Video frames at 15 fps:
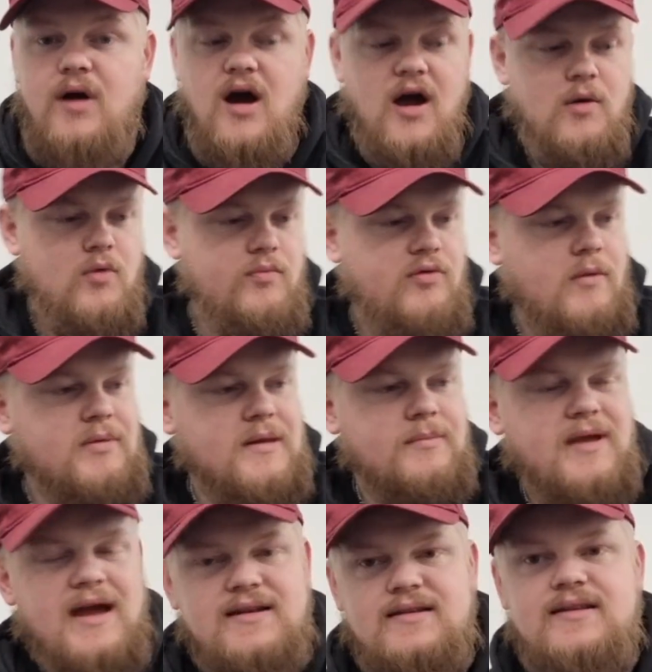I will probably
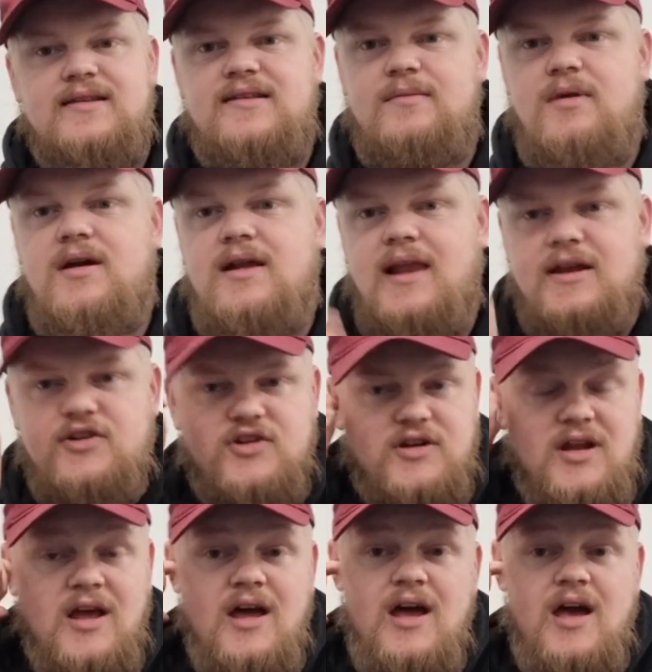be adding this to my
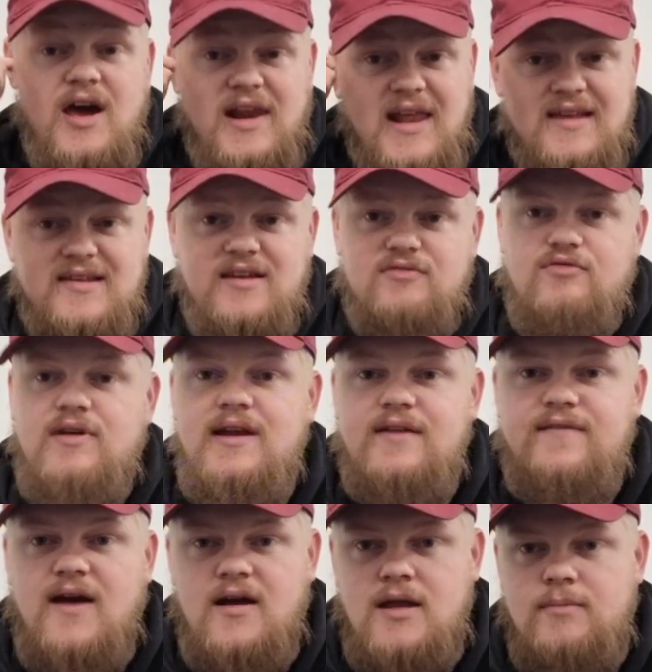collection unless it's really
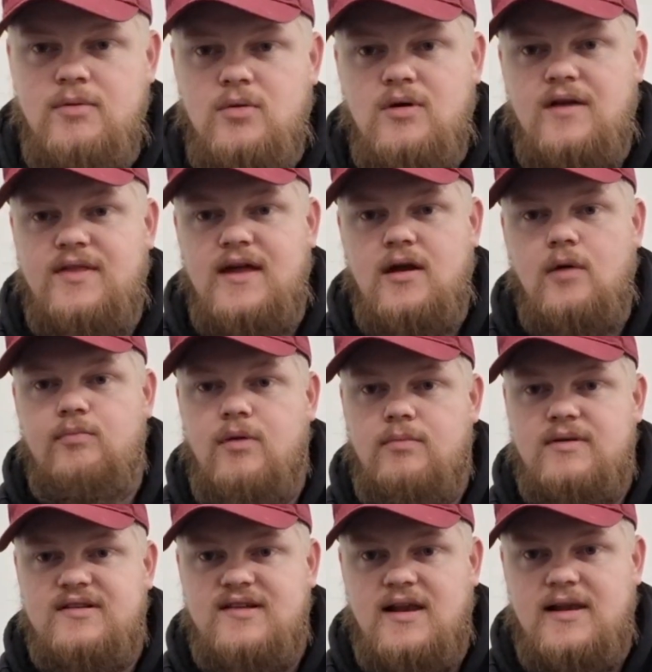valuable, and then I'll
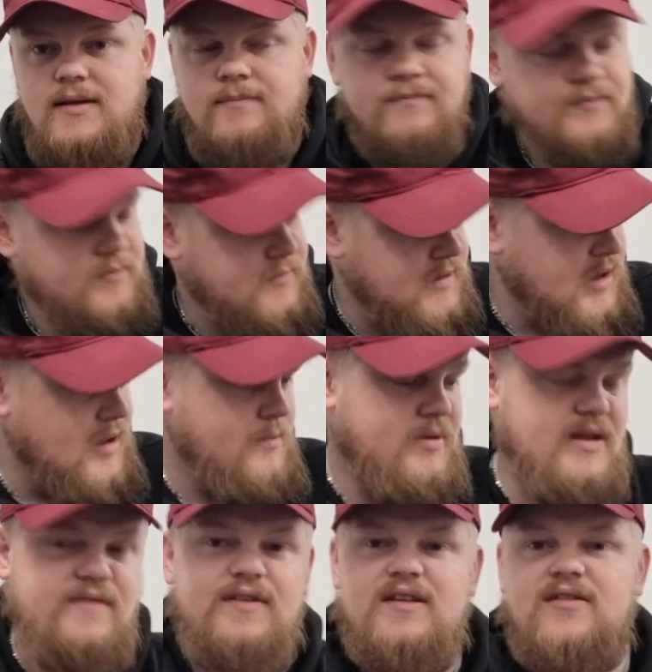probably sell it.
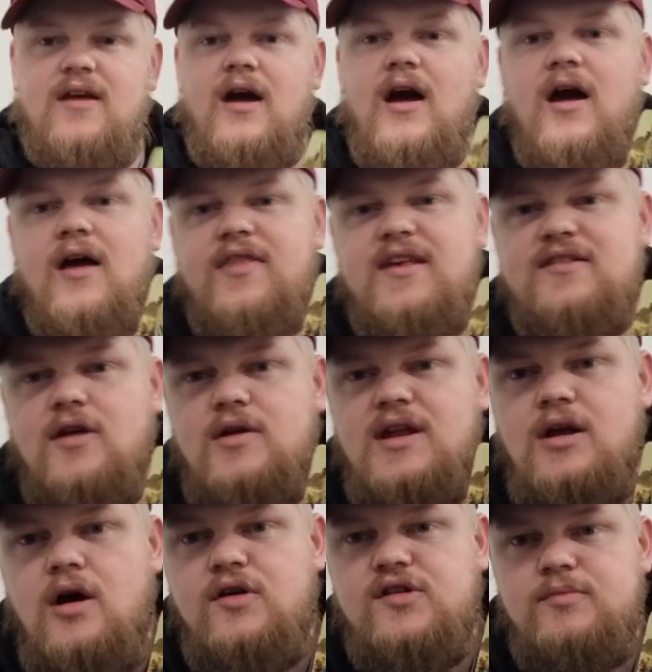But if it's this only
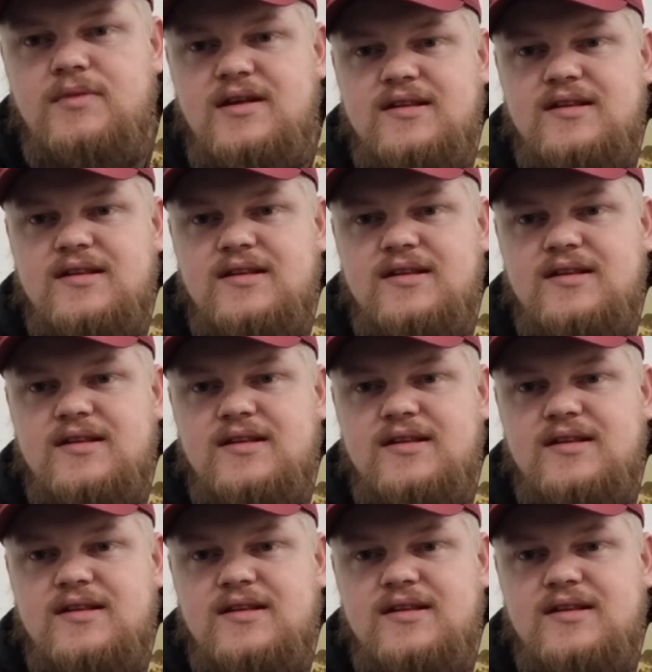cost me